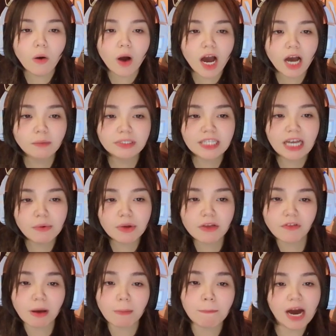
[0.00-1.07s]
I'm sorry if
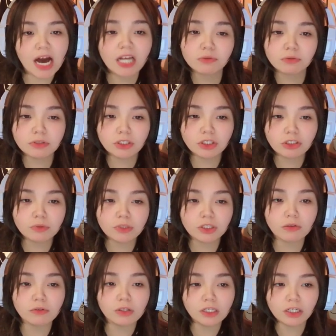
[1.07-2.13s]
I'm bothering you with
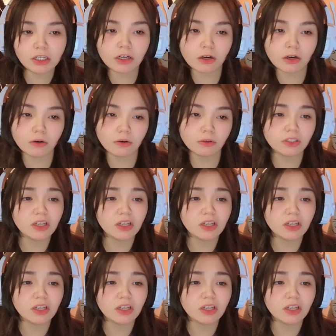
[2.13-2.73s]
your learning goals.